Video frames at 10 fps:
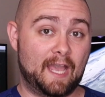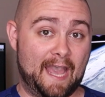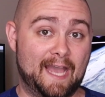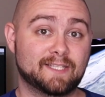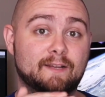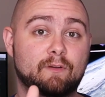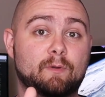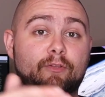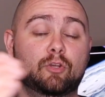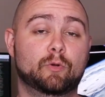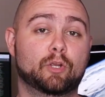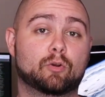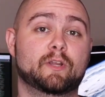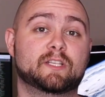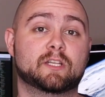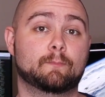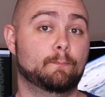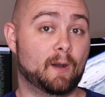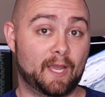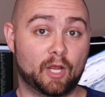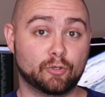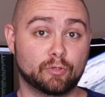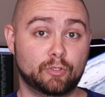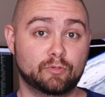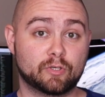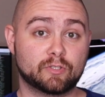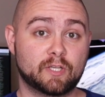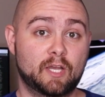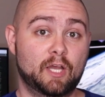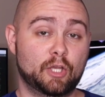As every month you increase by 100 users,